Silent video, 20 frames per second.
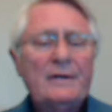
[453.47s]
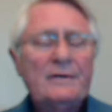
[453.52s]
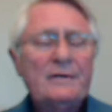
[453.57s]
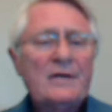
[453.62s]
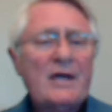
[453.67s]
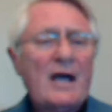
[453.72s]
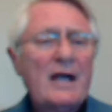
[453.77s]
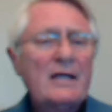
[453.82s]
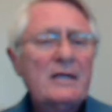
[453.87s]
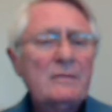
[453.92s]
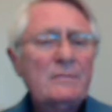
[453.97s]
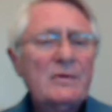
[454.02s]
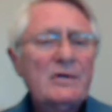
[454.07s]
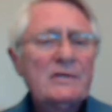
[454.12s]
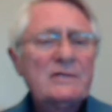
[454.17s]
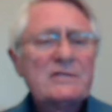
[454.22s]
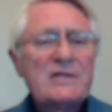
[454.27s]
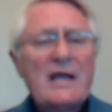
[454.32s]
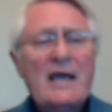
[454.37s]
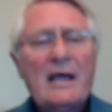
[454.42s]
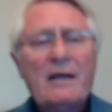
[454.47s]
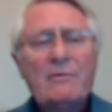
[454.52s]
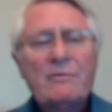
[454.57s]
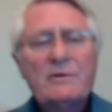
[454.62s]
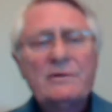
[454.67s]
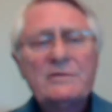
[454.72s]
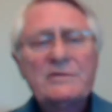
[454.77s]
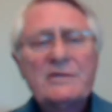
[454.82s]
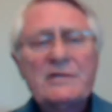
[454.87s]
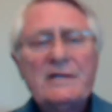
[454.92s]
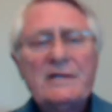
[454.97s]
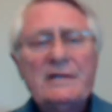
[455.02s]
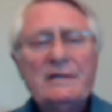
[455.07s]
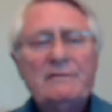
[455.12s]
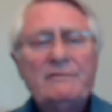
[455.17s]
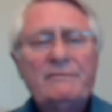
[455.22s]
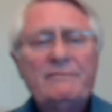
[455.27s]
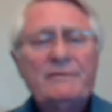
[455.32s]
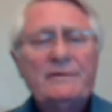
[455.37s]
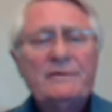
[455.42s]
documents, accuracy
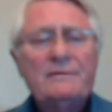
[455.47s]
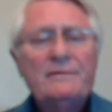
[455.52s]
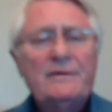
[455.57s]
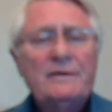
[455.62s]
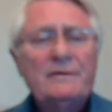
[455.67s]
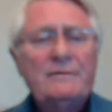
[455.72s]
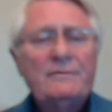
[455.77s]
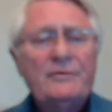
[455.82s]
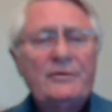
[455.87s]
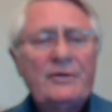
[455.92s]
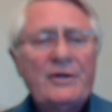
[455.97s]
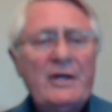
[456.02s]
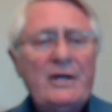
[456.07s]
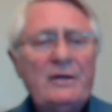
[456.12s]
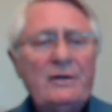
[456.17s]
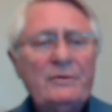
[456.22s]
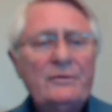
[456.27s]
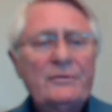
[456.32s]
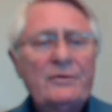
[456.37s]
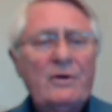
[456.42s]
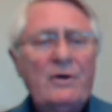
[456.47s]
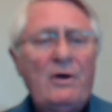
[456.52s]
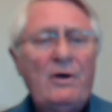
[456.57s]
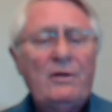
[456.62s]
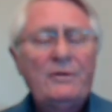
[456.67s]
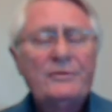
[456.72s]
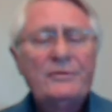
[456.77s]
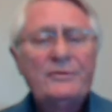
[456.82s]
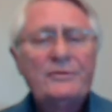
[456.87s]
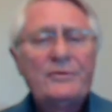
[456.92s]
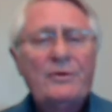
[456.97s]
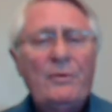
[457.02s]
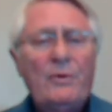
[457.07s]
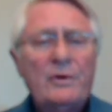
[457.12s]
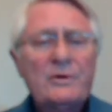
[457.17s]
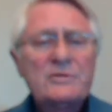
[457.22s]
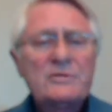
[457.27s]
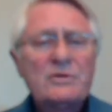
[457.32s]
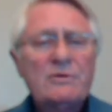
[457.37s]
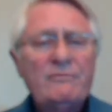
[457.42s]
of sales calls, and so
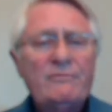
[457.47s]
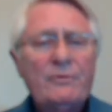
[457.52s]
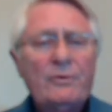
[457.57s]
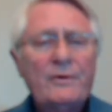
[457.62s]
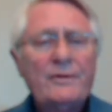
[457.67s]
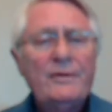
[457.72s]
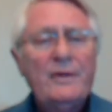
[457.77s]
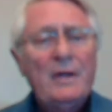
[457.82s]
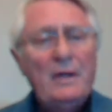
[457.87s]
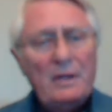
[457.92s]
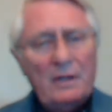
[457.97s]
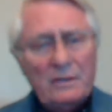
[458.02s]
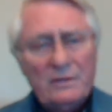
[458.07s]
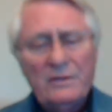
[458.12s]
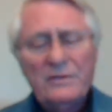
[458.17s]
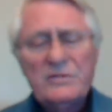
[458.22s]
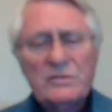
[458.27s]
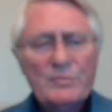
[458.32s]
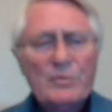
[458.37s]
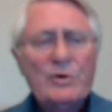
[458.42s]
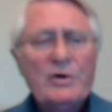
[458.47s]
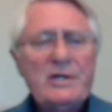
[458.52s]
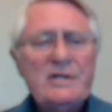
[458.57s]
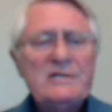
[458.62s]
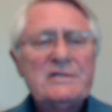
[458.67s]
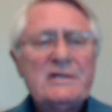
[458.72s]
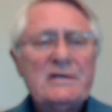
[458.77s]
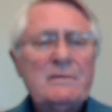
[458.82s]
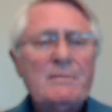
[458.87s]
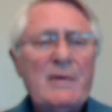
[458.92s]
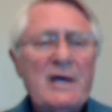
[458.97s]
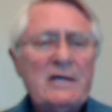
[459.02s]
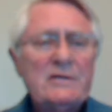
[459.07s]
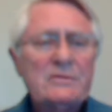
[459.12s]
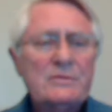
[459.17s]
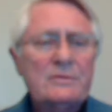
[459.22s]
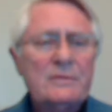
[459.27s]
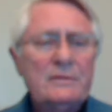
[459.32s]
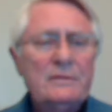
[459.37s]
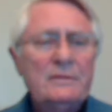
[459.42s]
on and so forth, those are pretty easy to
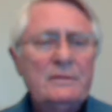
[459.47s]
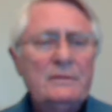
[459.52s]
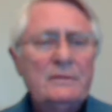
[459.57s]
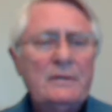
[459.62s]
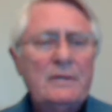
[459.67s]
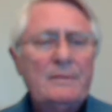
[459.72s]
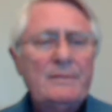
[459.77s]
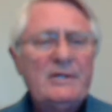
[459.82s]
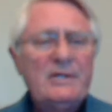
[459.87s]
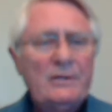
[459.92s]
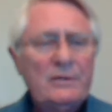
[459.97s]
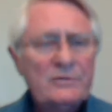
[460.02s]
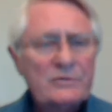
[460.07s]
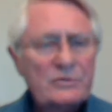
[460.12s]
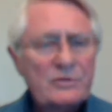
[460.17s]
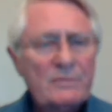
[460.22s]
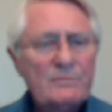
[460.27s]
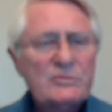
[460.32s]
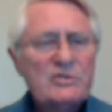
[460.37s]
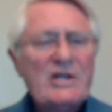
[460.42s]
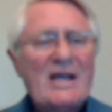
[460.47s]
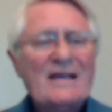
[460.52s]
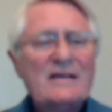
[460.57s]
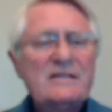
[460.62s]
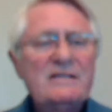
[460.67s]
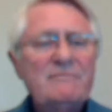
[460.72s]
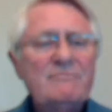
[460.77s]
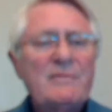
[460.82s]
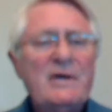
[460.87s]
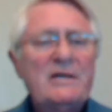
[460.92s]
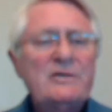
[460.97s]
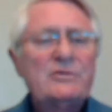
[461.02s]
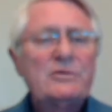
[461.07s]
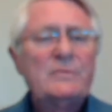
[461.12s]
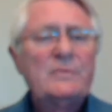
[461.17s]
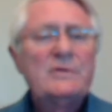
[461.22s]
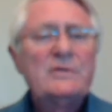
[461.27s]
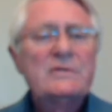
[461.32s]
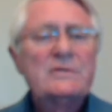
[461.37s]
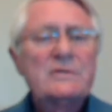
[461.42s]
measure. I mean, those are objective
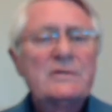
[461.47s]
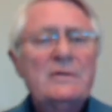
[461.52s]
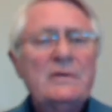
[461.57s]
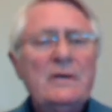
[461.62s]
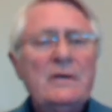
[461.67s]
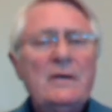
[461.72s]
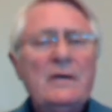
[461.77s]
measurements.